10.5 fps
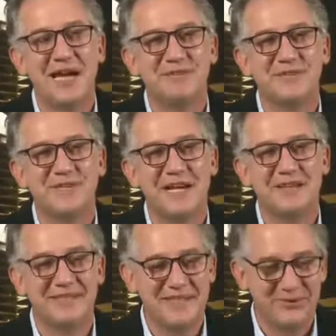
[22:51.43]
after. I
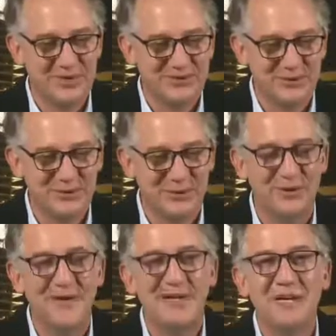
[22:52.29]
think we should go